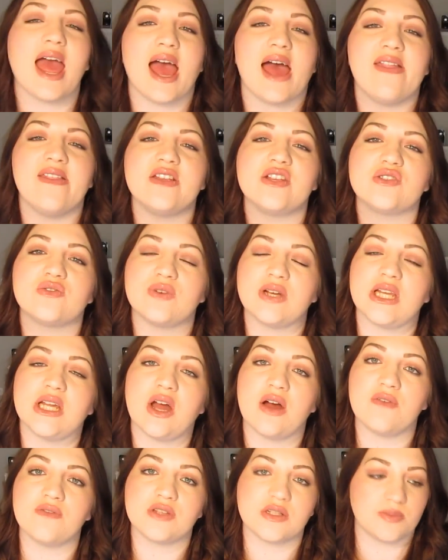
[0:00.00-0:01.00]
And they're just really
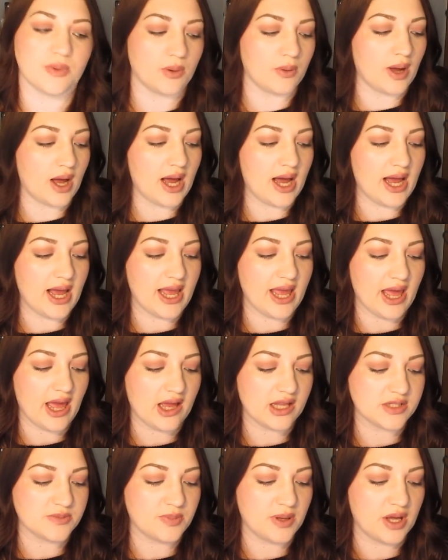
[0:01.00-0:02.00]
comfortable. I
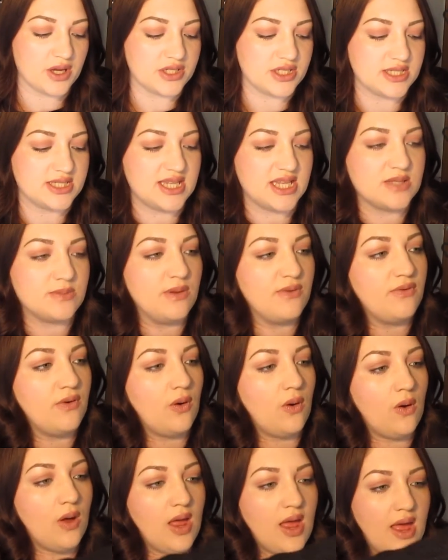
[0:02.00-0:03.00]
had purchased these
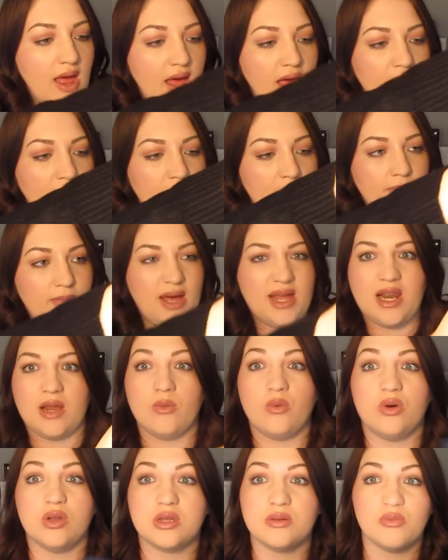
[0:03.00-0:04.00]
before, and I
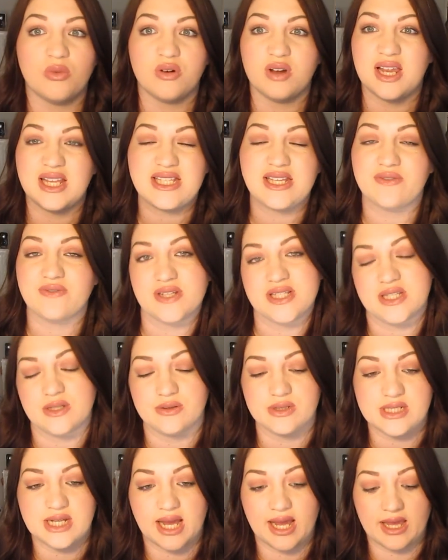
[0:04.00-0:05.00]
wore them more or less every
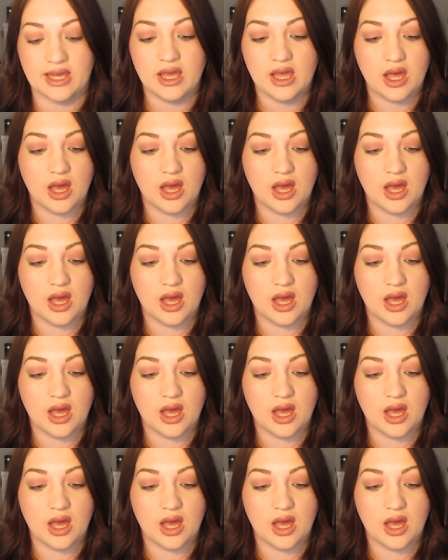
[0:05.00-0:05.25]
single day.